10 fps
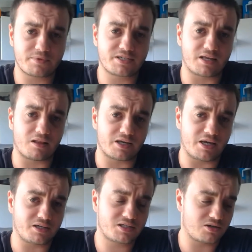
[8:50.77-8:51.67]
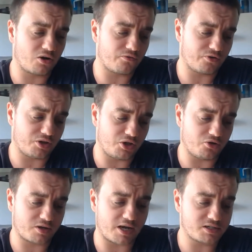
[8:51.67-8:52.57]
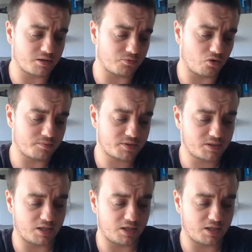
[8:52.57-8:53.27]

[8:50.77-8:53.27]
Stella gets over in the UK sometimes.